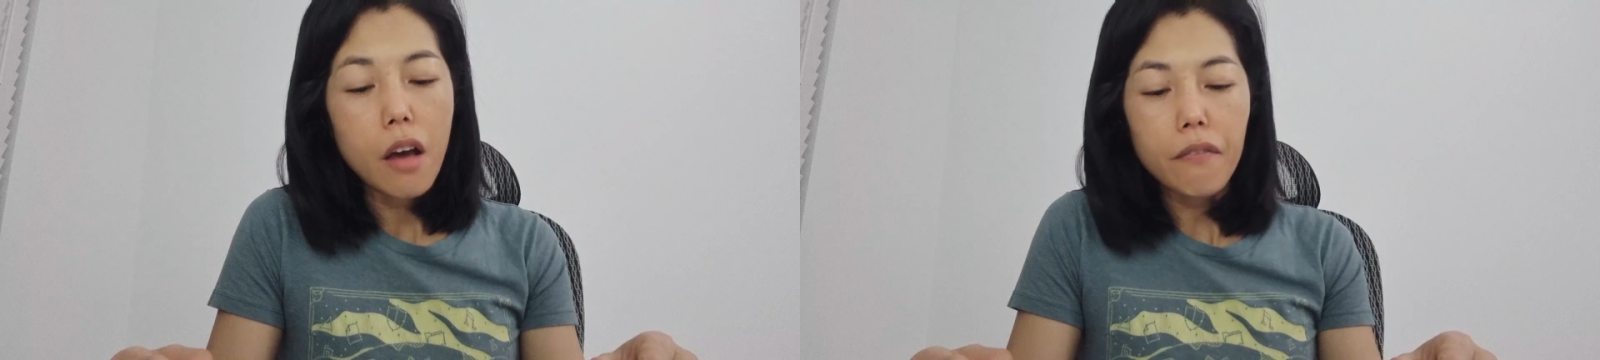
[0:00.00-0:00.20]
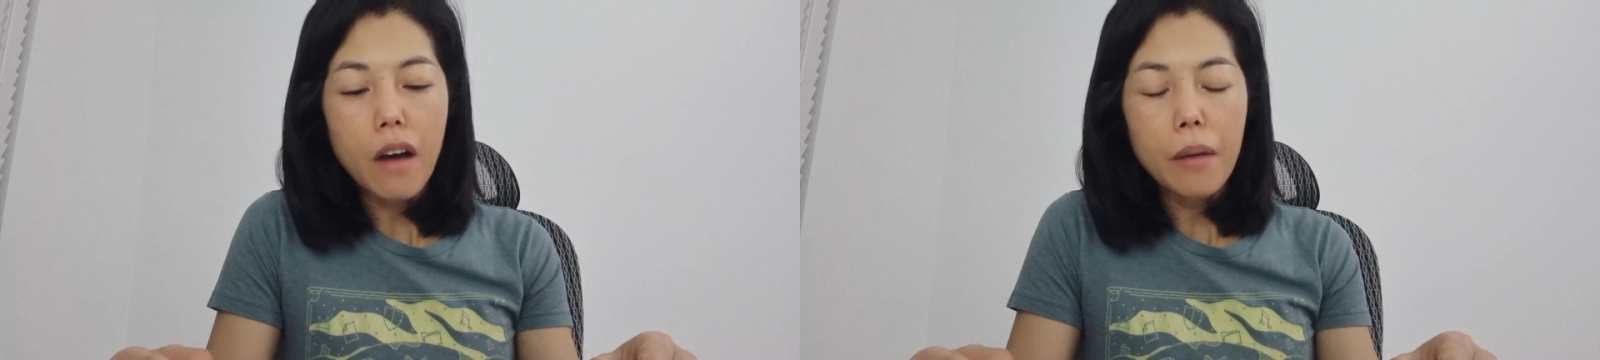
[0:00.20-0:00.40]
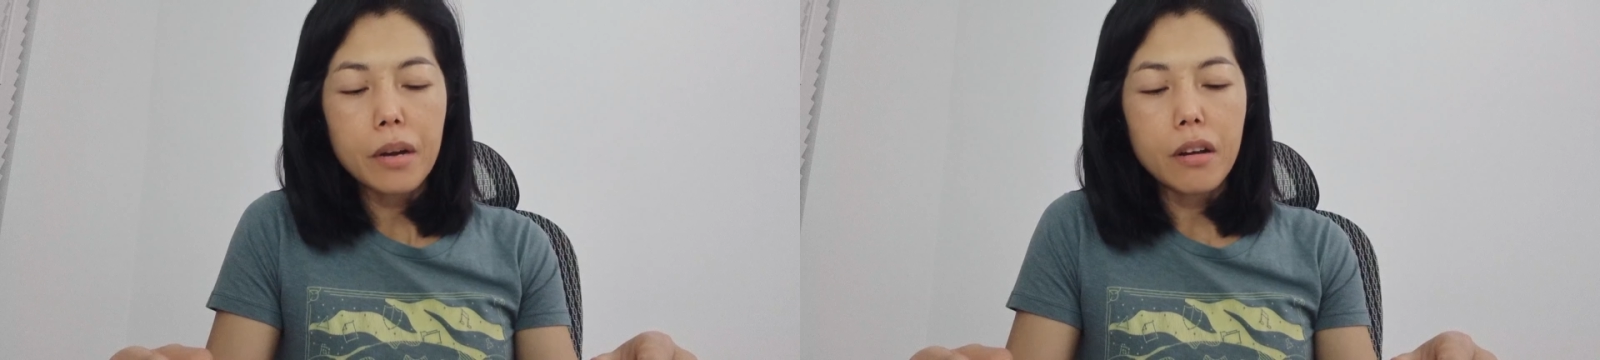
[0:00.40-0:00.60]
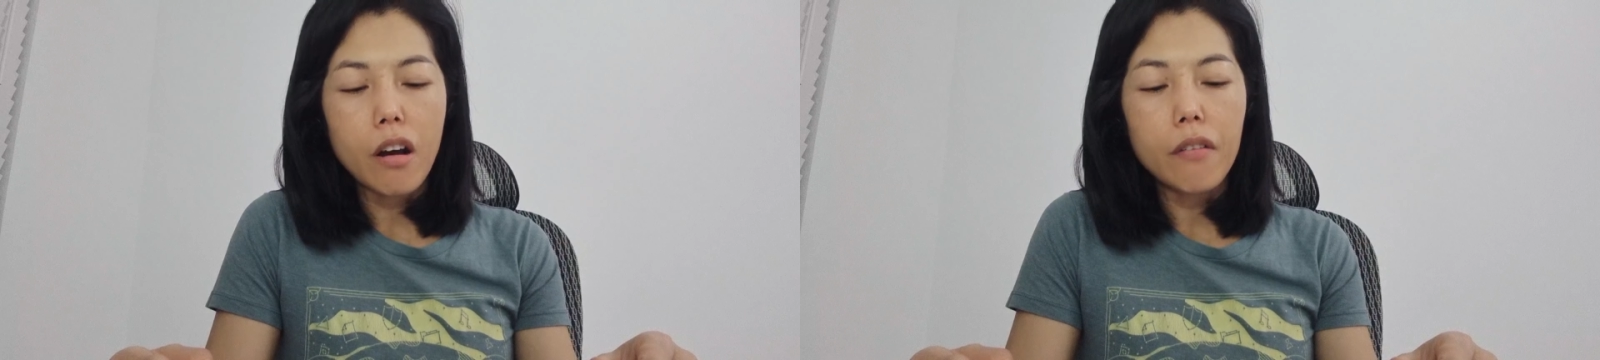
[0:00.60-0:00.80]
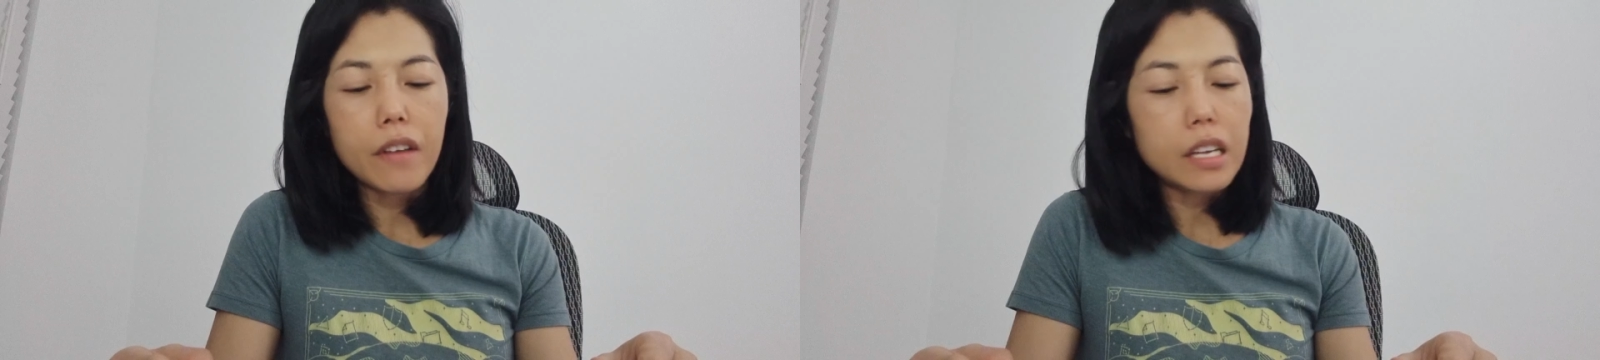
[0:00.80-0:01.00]
founder
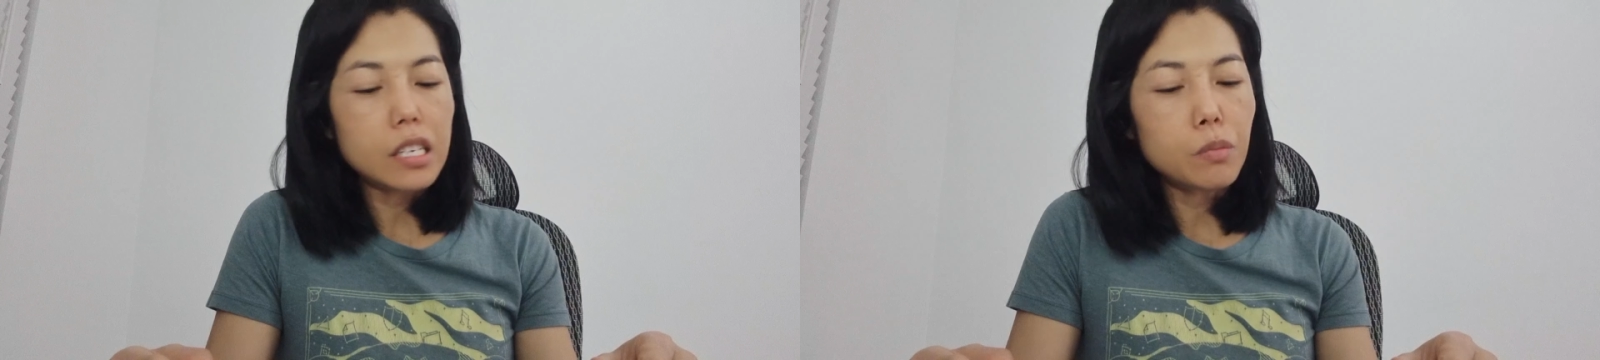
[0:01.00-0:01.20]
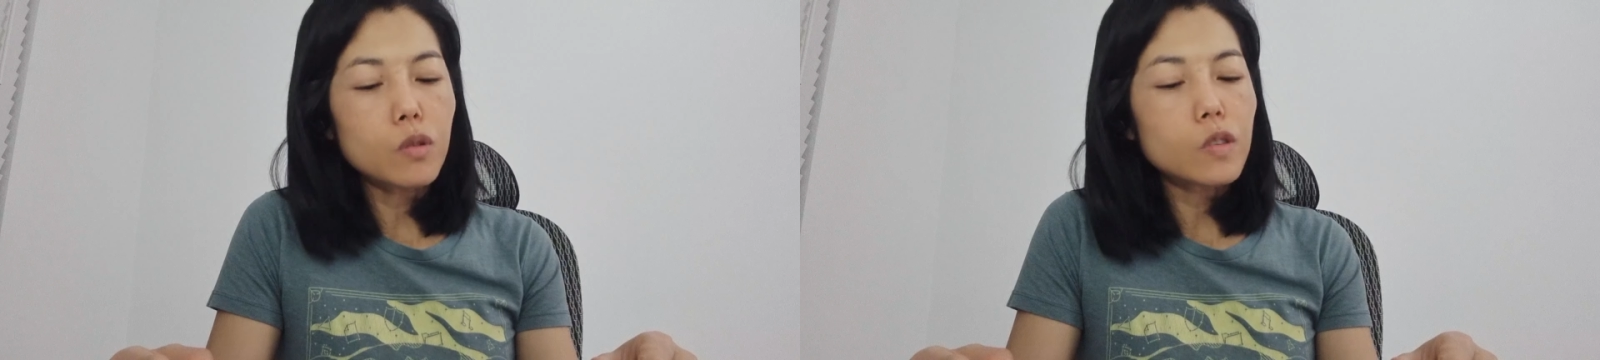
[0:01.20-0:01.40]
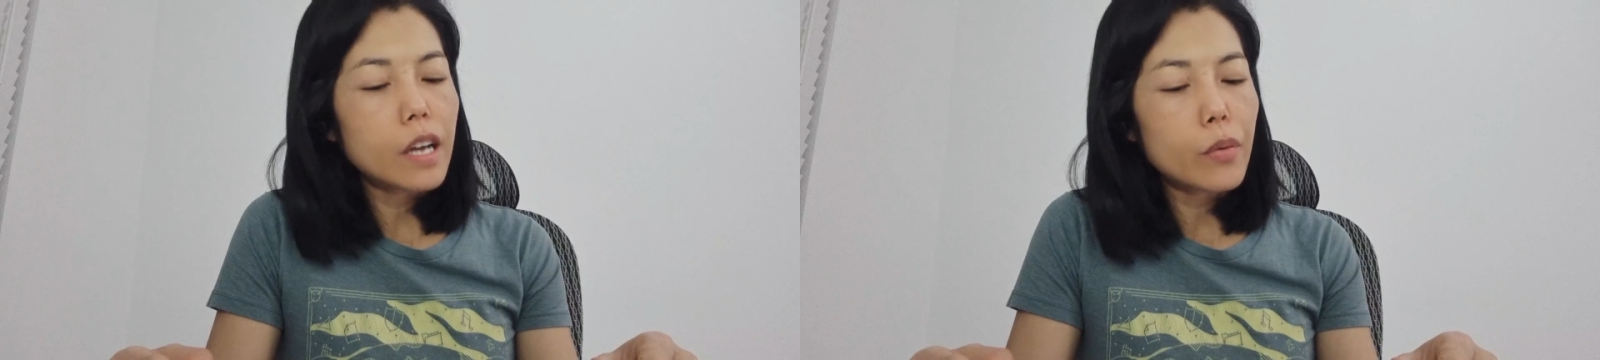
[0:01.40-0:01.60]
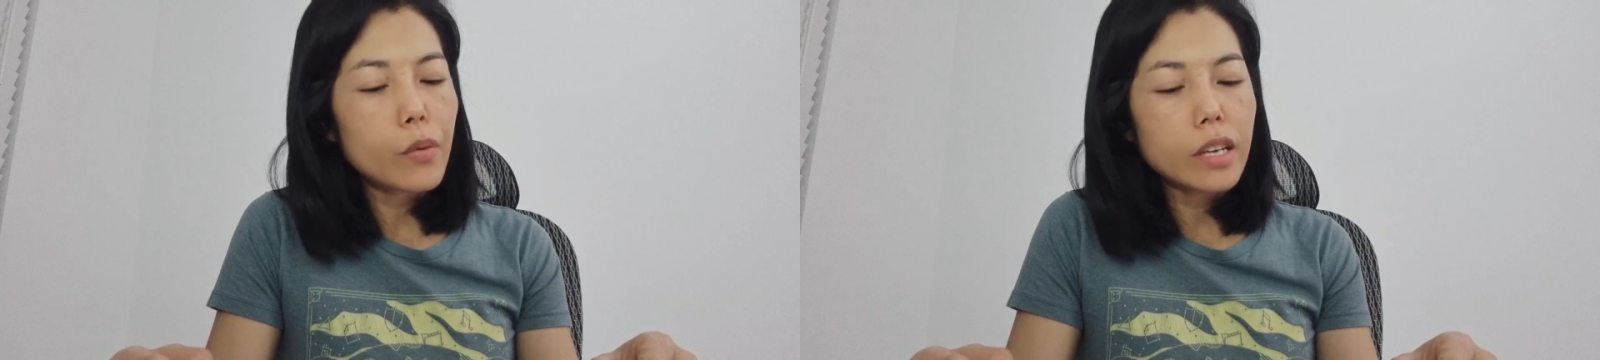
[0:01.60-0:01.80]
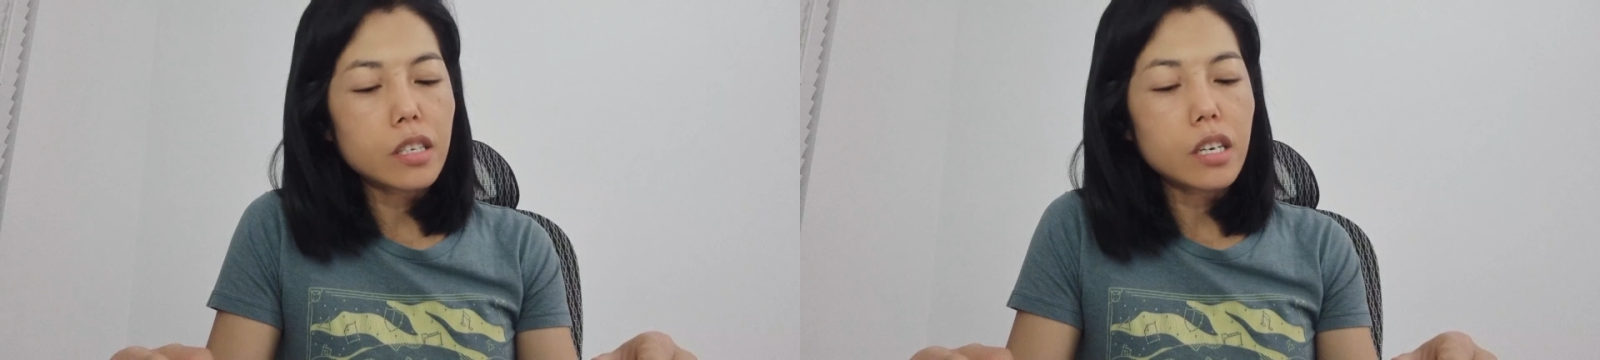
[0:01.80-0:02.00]
of Facebook
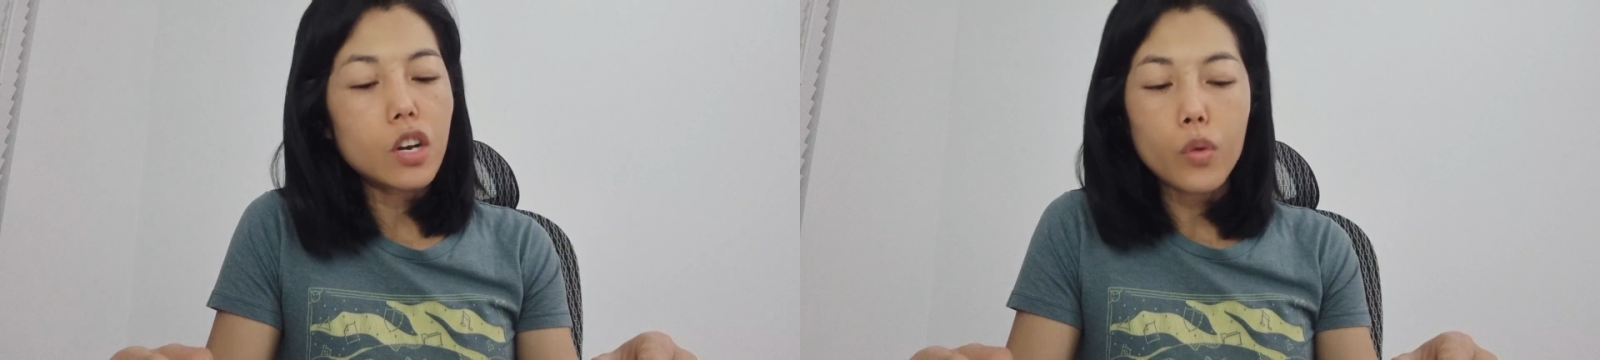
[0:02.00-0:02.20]
director